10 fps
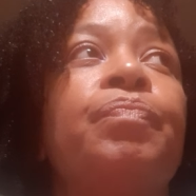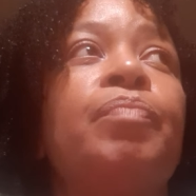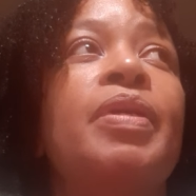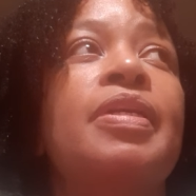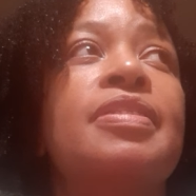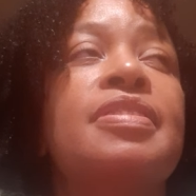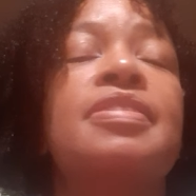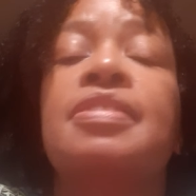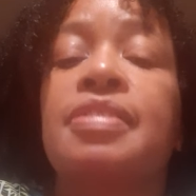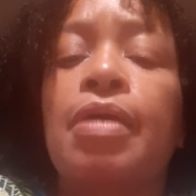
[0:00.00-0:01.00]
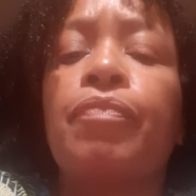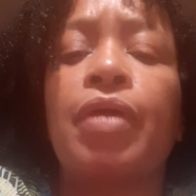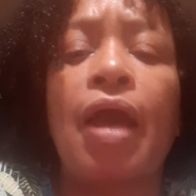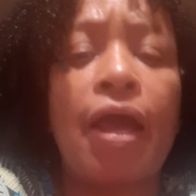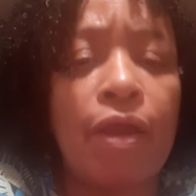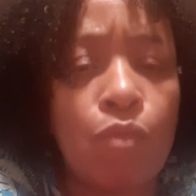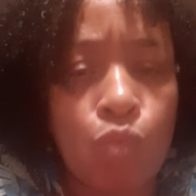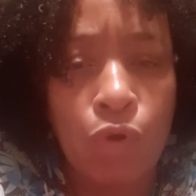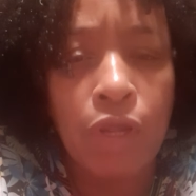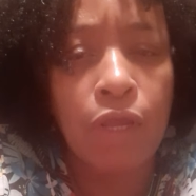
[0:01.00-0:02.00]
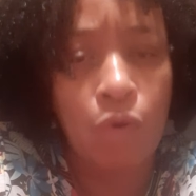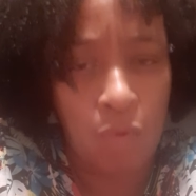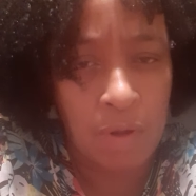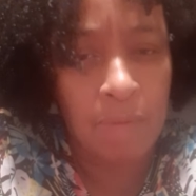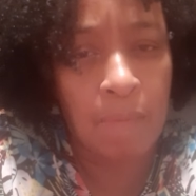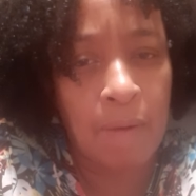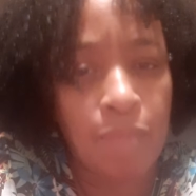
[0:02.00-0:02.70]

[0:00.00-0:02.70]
because this is something I am working on in my